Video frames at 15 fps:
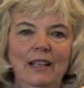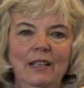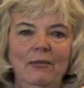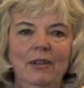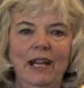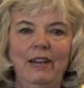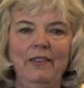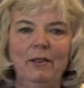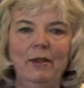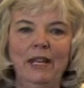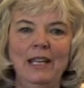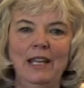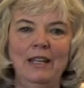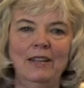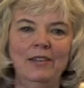We'll have the
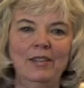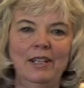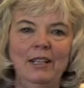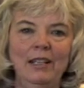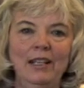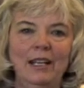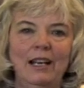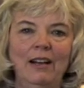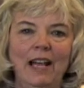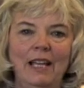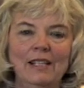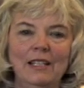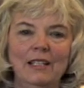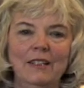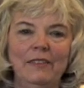Reiki energy. I'll
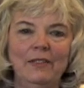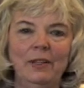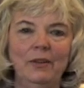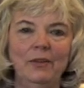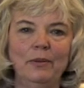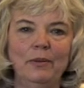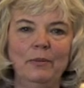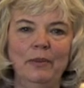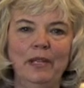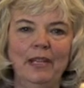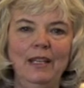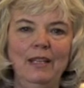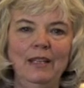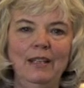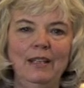ask it to flow through
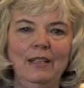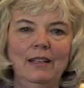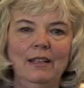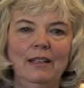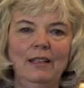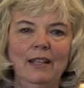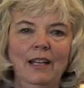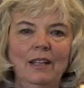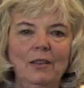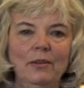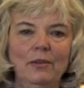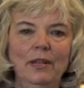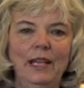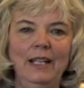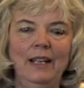me and
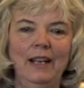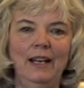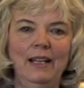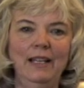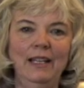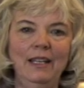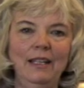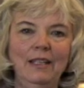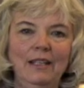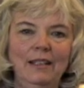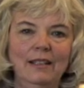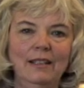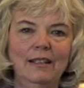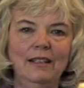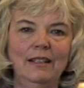through Leilani.
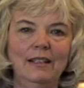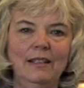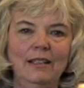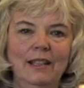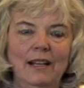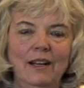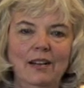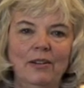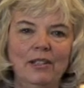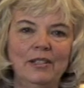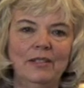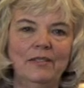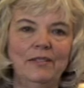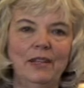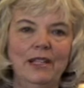our
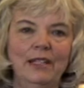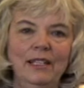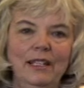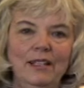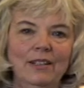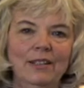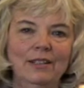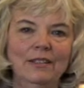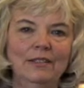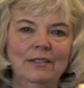crystal friend here.